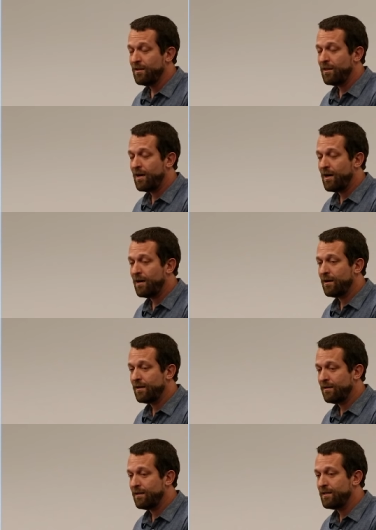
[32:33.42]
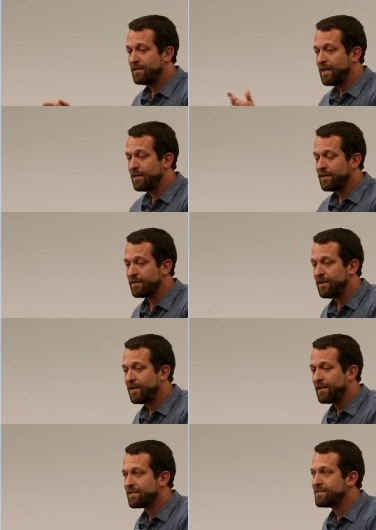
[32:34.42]
uh, in
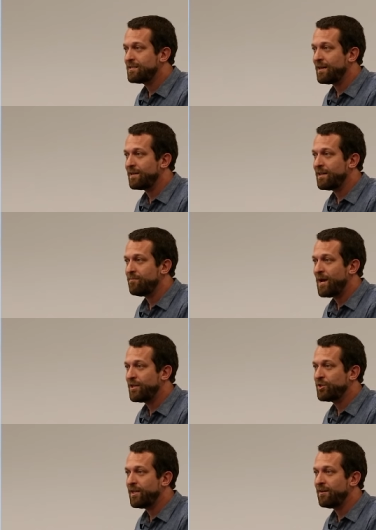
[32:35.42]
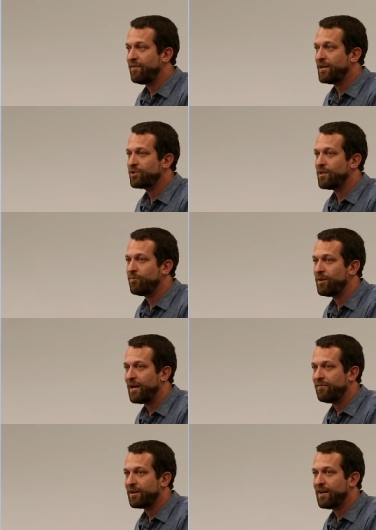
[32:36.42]
teledildonics, I can imagine that eventually we'll
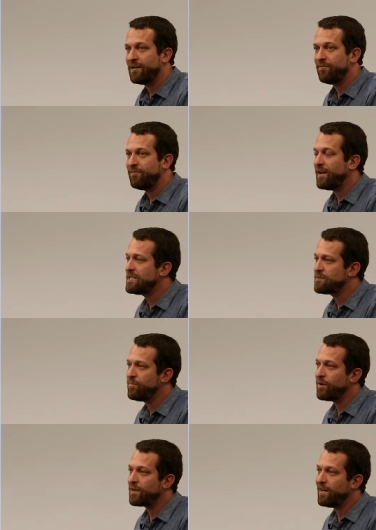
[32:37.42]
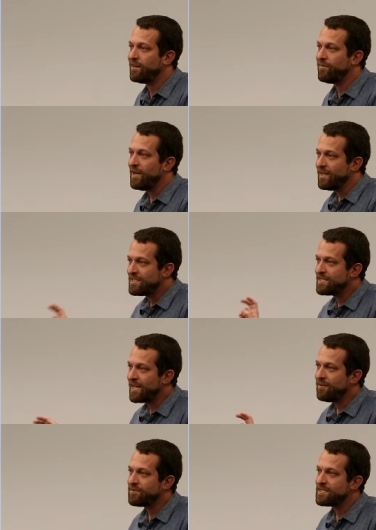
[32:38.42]
have a kind of Facebook of
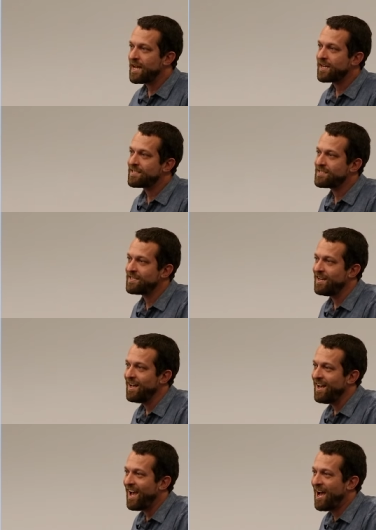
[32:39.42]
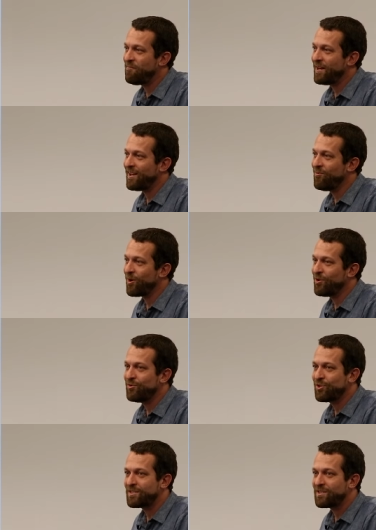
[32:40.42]
safe sex happening where you
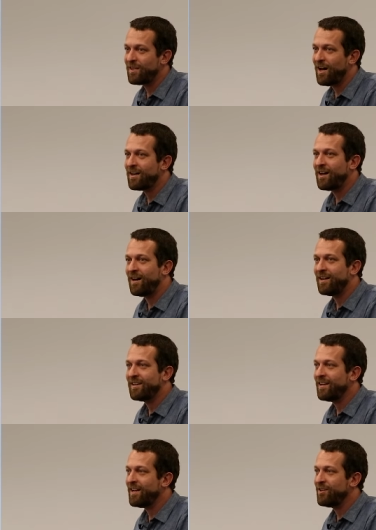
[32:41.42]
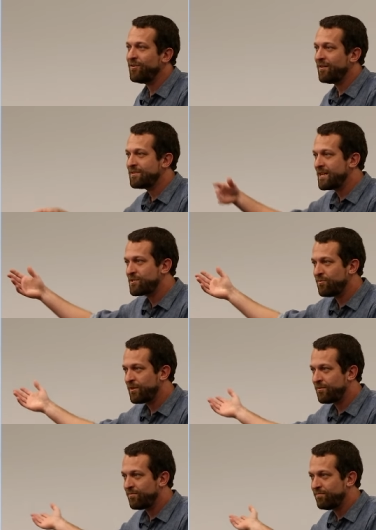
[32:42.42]
just log on and you have sex
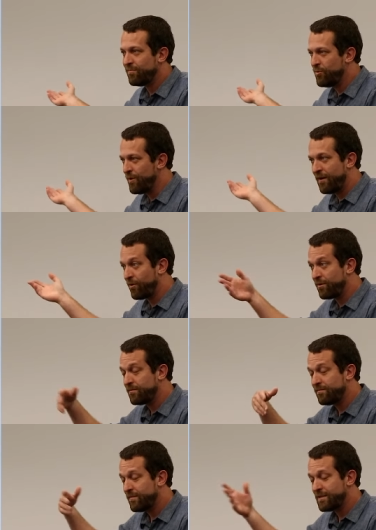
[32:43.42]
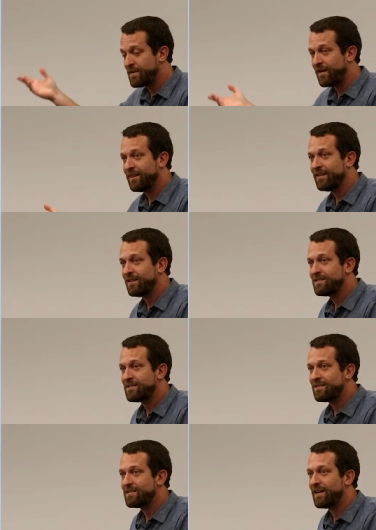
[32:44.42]
with whoever is on
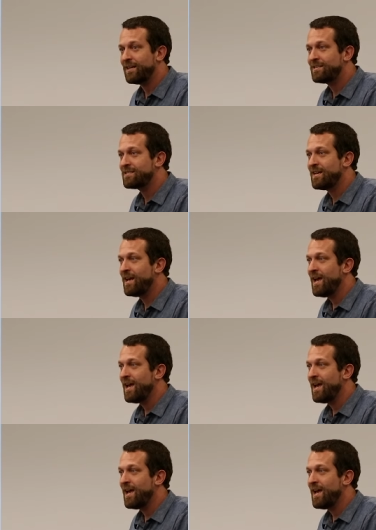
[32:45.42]
these sites.